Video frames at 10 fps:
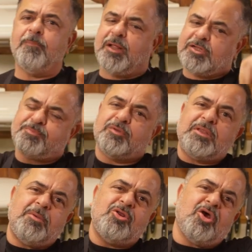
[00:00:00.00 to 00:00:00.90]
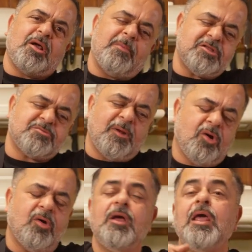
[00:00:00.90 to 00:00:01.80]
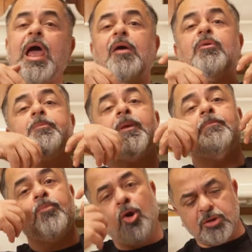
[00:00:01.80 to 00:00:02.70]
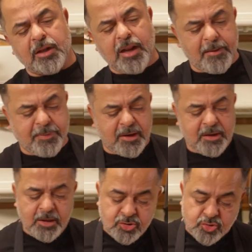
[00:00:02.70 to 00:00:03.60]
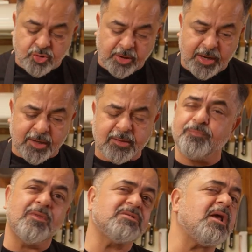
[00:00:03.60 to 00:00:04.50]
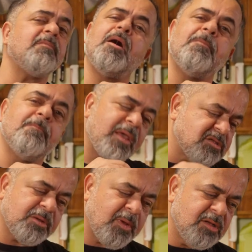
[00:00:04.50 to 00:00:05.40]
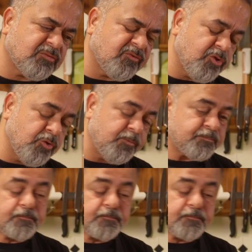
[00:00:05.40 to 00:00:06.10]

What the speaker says: please put them in your comments below. I will be more than happy to create some amazing meals for you.